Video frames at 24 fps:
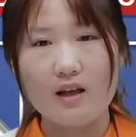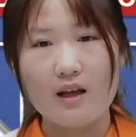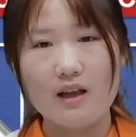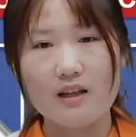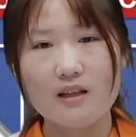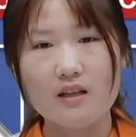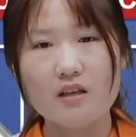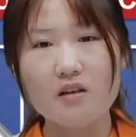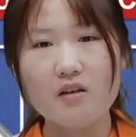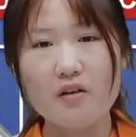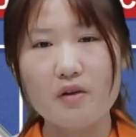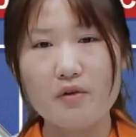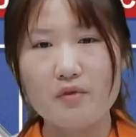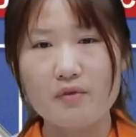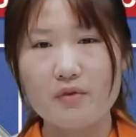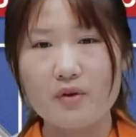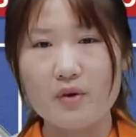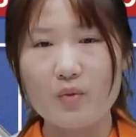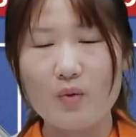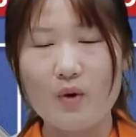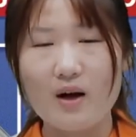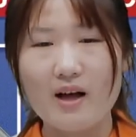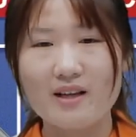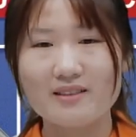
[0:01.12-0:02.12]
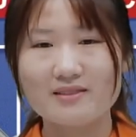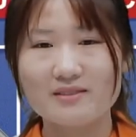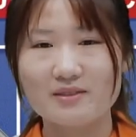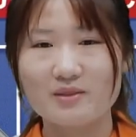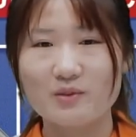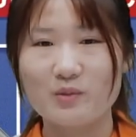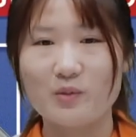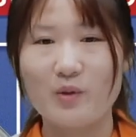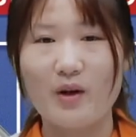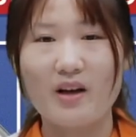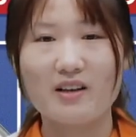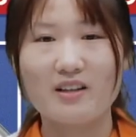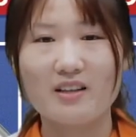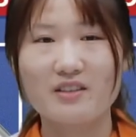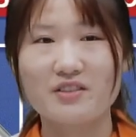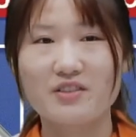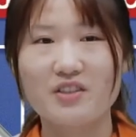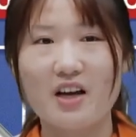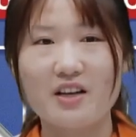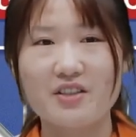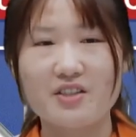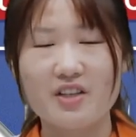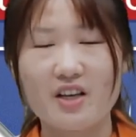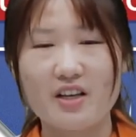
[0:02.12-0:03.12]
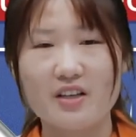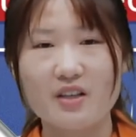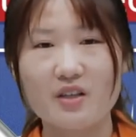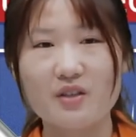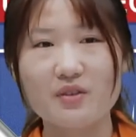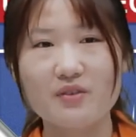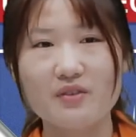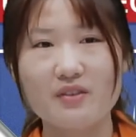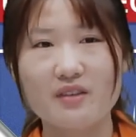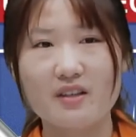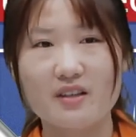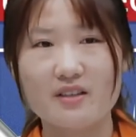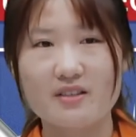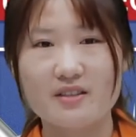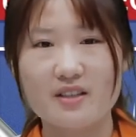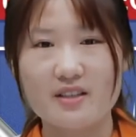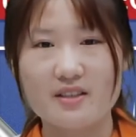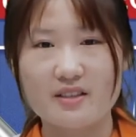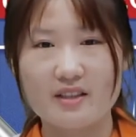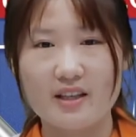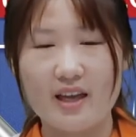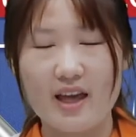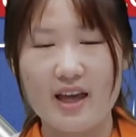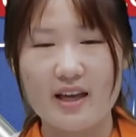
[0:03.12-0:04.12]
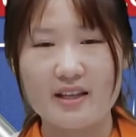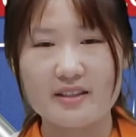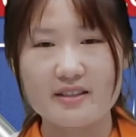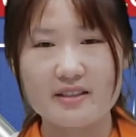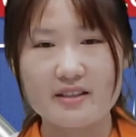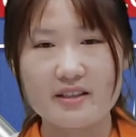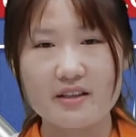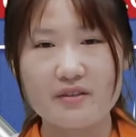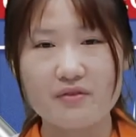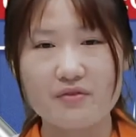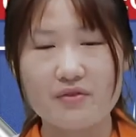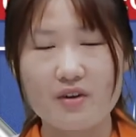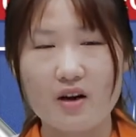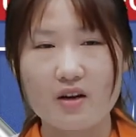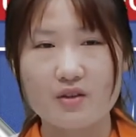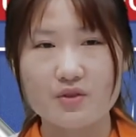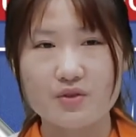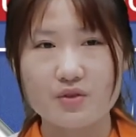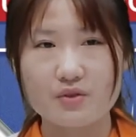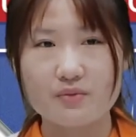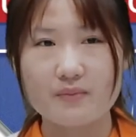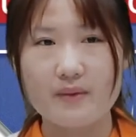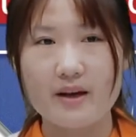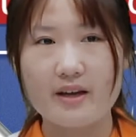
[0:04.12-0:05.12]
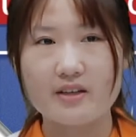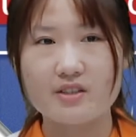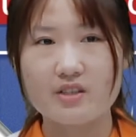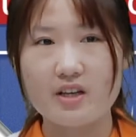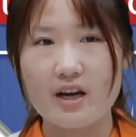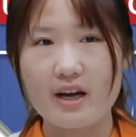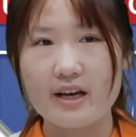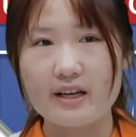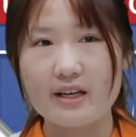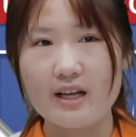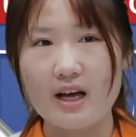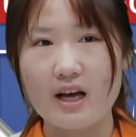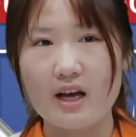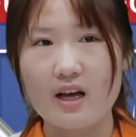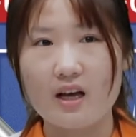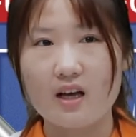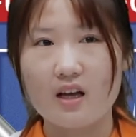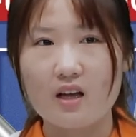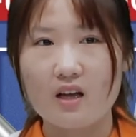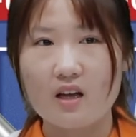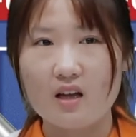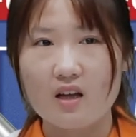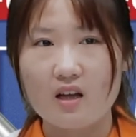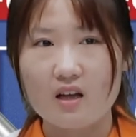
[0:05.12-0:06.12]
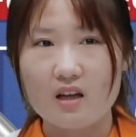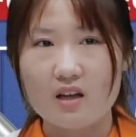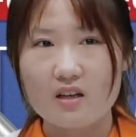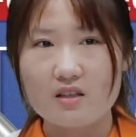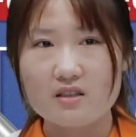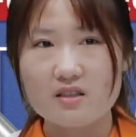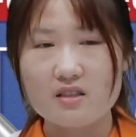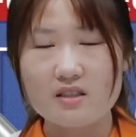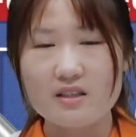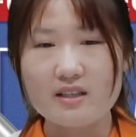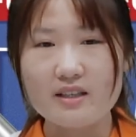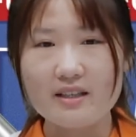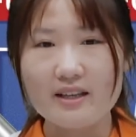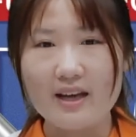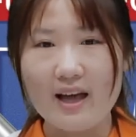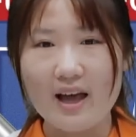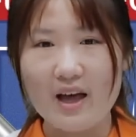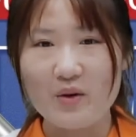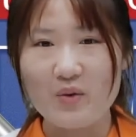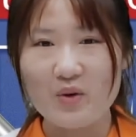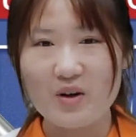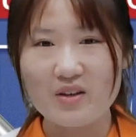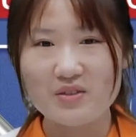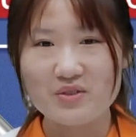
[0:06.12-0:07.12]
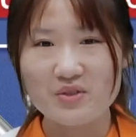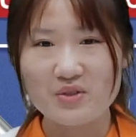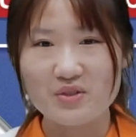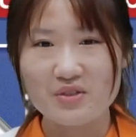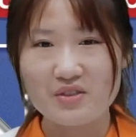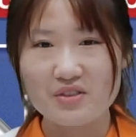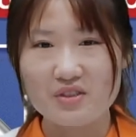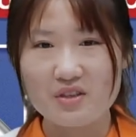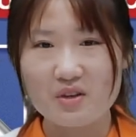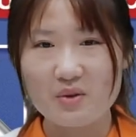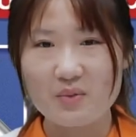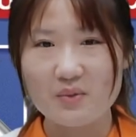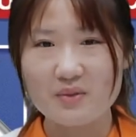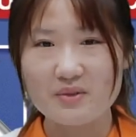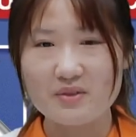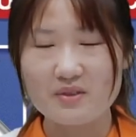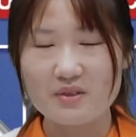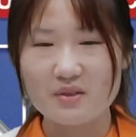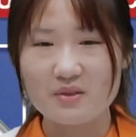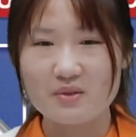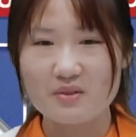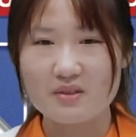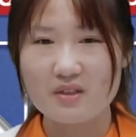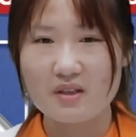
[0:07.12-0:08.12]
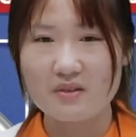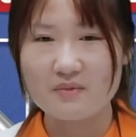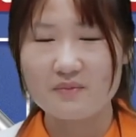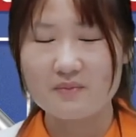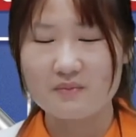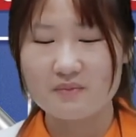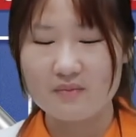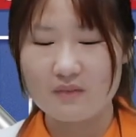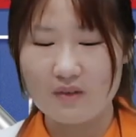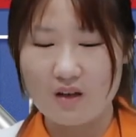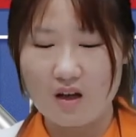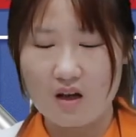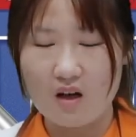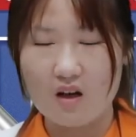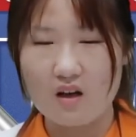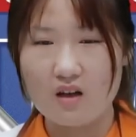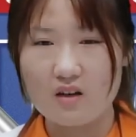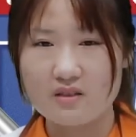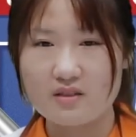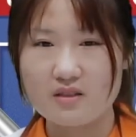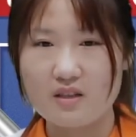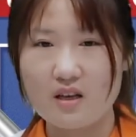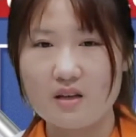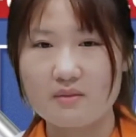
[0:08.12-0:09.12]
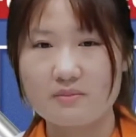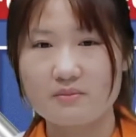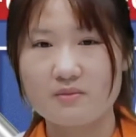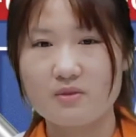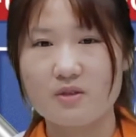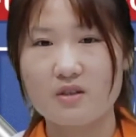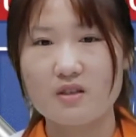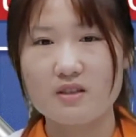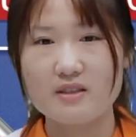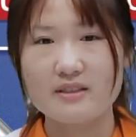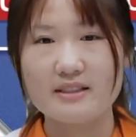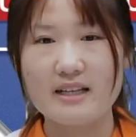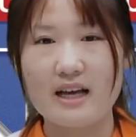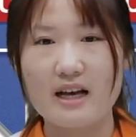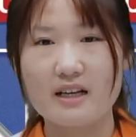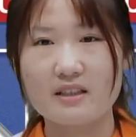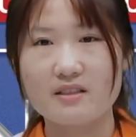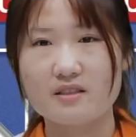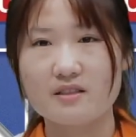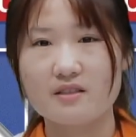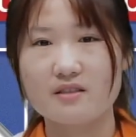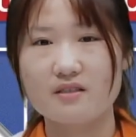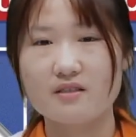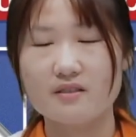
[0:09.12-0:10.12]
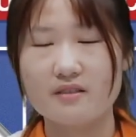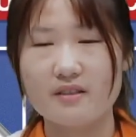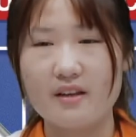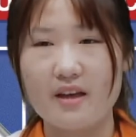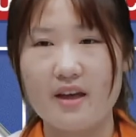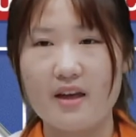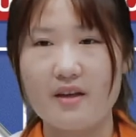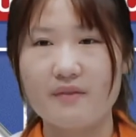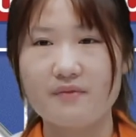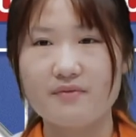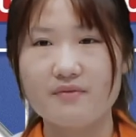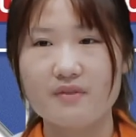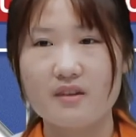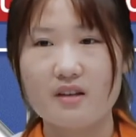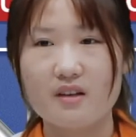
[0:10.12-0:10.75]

Hello everyone, welcome to our channel. This is Caitlin from Shumatt, China. Today I want to share with you some products. Yeah.